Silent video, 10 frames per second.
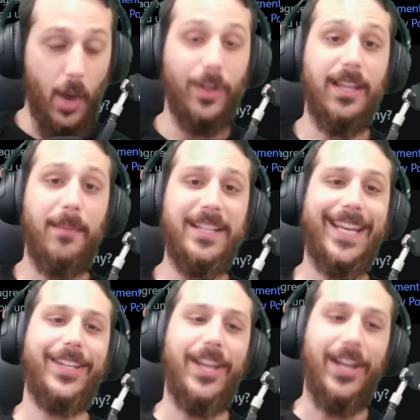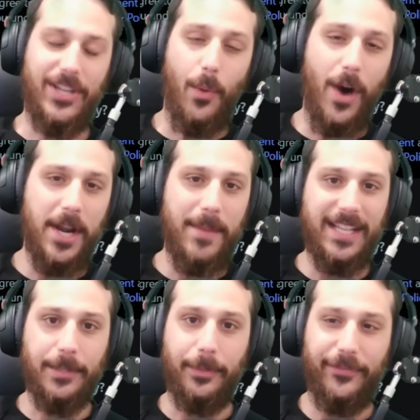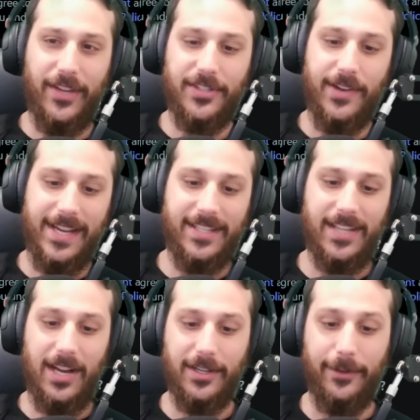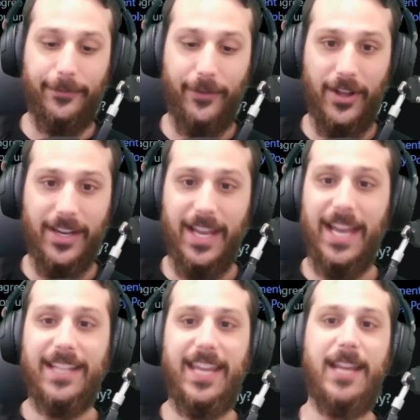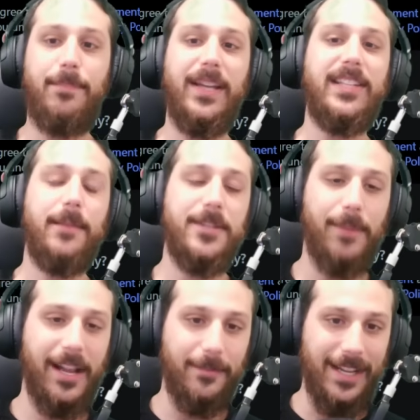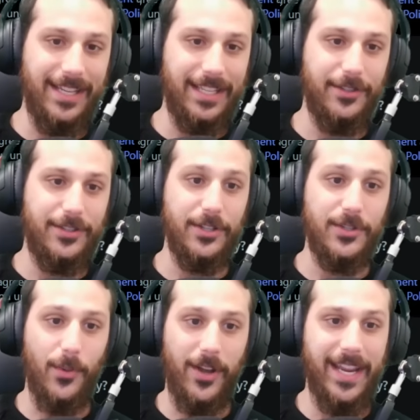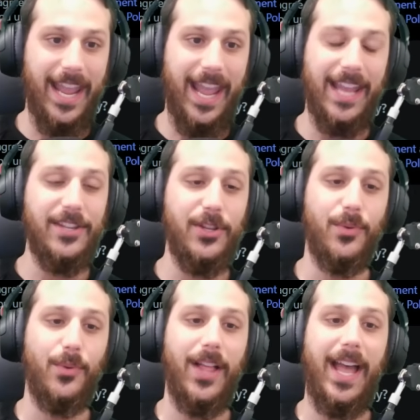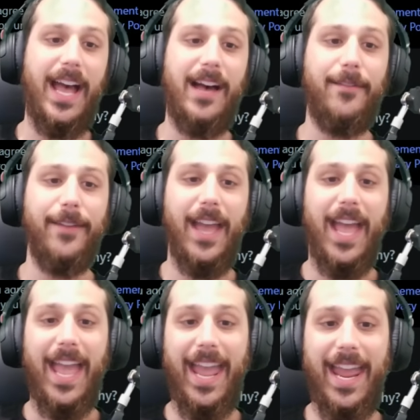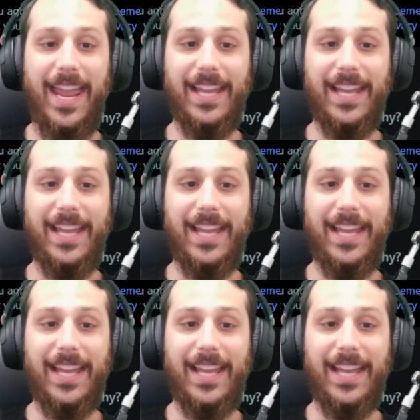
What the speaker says: Well, let me tell you, you want to make the Professor X saga fun, take Big Time Spider-Man to Gear Tier 20, and you will have a